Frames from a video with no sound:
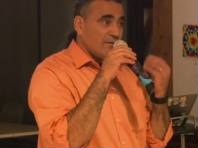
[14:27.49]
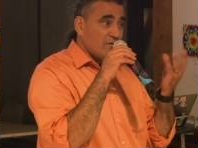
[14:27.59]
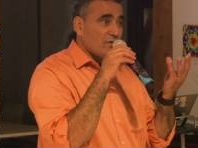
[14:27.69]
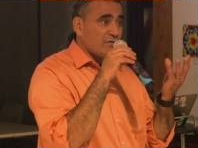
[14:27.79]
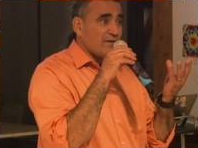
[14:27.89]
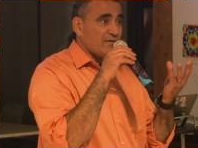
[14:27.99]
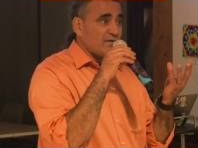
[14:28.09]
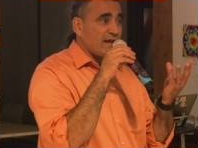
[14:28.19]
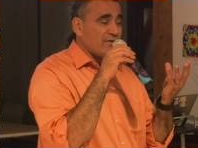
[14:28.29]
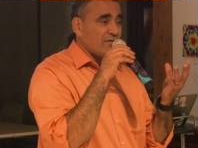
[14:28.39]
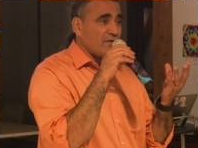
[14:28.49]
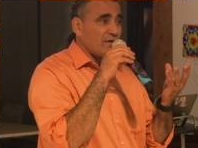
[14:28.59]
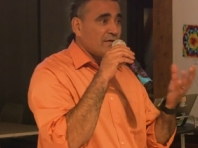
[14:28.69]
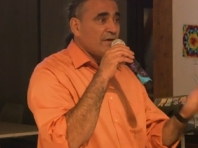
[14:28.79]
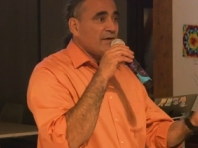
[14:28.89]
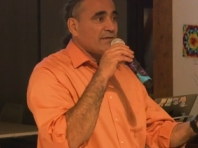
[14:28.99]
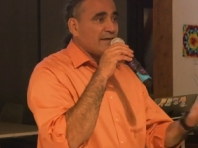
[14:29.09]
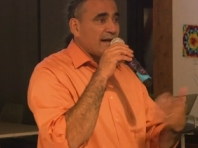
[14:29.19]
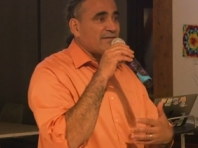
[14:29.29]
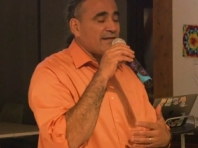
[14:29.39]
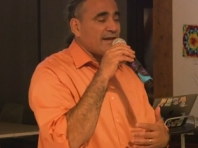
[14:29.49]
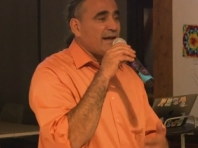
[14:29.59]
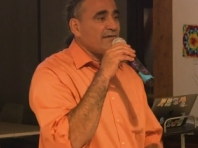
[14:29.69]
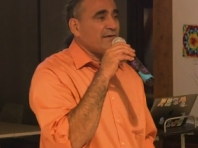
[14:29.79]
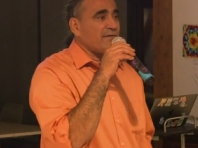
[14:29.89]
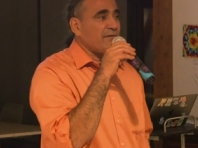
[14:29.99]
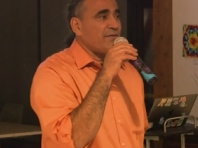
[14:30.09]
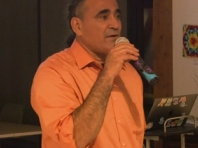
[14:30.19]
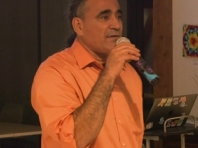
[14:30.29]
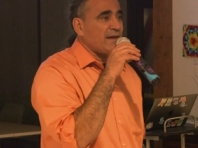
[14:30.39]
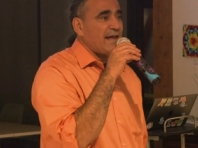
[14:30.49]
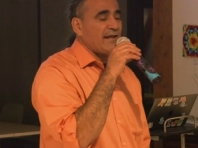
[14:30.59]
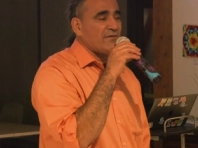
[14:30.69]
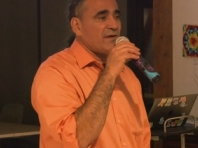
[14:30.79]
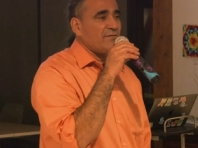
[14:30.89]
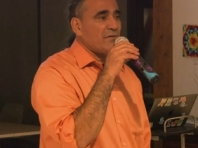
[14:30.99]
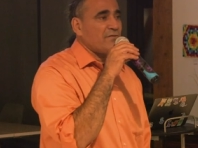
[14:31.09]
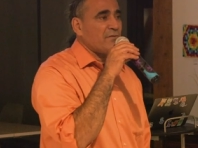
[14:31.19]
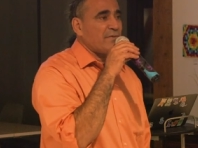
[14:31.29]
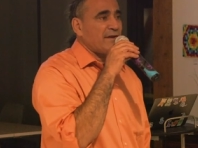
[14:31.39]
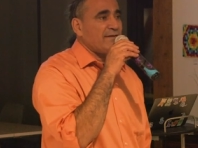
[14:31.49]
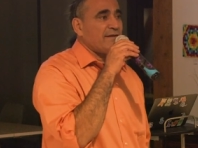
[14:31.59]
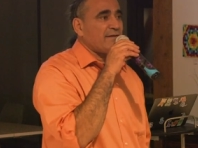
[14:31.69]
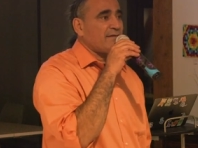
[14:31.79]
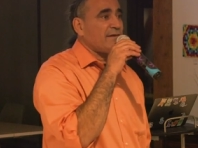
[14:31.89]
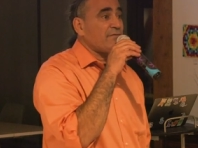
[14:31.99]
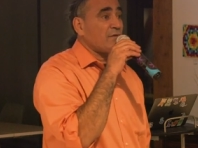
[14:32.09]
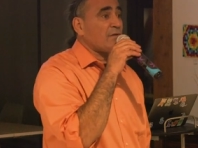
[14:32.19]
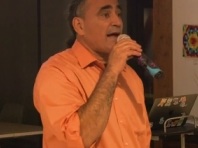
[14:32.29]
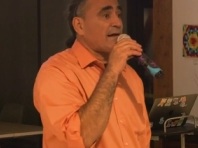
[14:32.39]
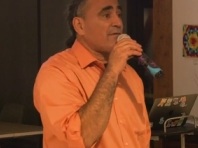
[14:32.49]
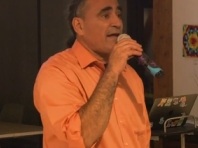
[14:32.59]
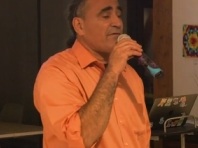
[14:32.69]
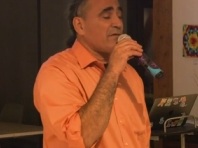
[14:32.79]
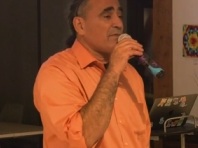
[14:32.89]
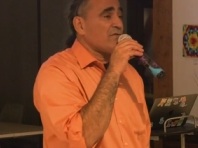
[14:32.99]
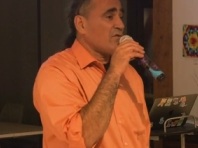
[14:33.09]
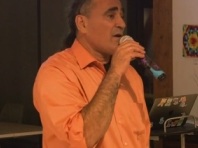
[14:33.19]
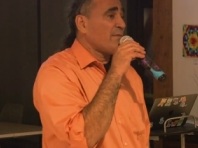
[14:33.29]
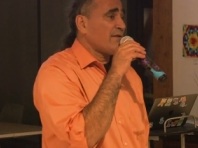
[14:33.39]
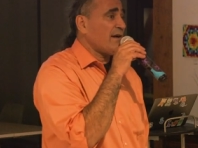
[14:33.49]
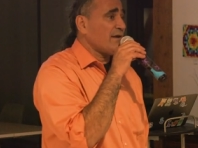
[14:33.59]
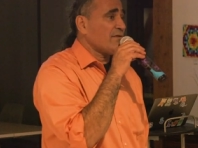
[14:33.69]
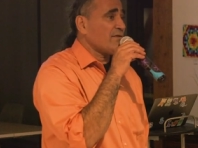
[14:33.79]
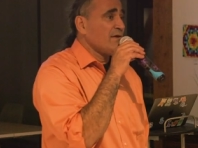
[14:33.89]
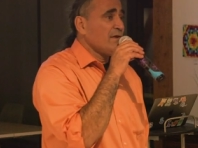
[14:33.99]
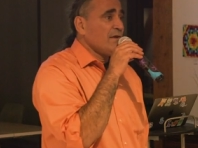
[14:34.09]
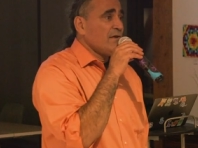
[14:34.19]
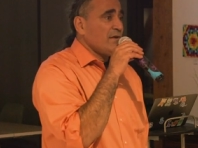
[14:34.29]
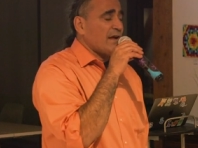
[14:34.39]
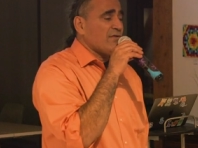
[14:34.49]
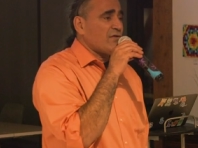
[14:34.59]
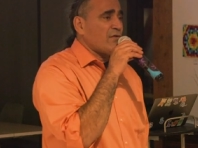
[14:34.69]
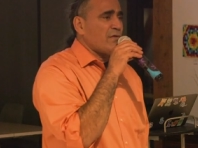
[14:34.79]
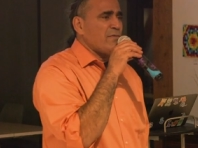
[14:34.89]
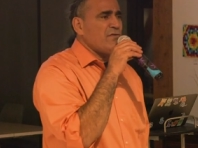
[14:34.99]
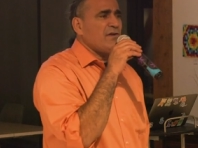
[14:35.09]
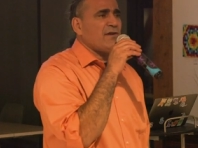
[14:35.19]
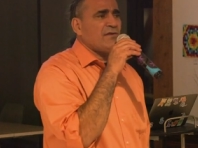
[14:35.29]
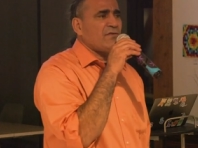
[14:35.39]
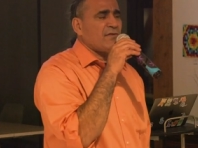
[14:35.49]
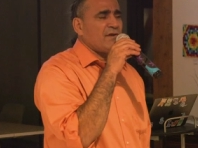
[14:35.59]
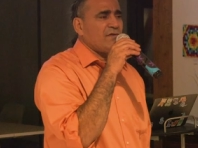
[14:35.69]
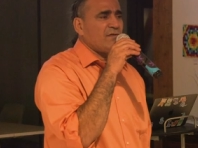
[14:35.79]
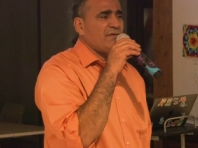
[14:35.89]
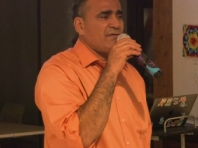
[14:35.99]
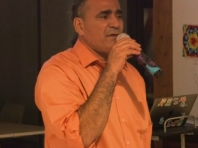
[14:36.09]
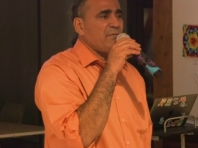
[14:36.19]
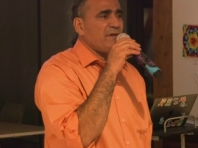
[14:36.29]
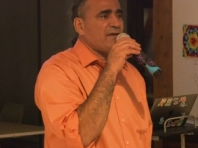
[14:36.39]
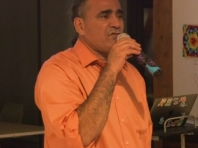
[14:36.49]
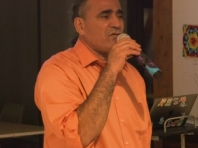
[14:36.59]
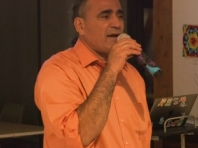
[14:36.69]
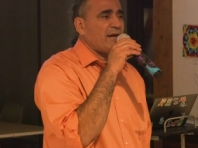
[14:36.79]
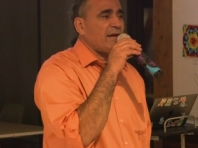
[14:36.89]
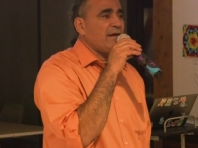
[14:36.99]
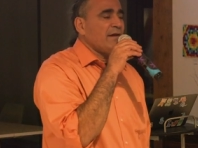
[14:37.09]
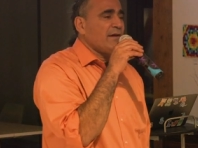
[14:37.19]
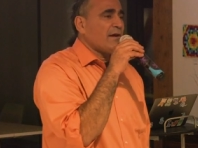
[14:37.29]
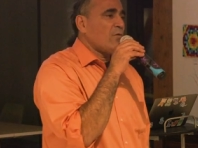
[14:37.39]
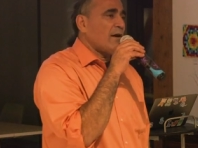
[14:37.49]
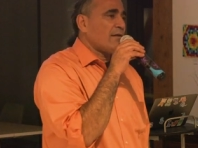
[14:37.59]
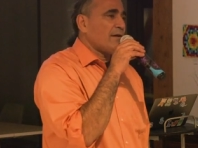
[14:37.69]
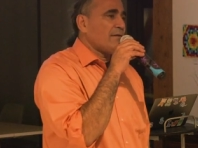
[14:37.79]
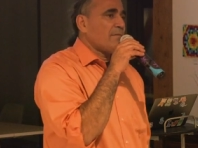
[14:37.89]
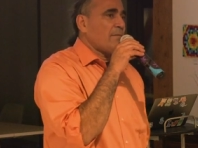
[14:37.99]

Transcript: using state song, then as they exit the field, they can't suffer from PTSD for lack of having been traumatized. And so the music is, is, is deeply in training. And while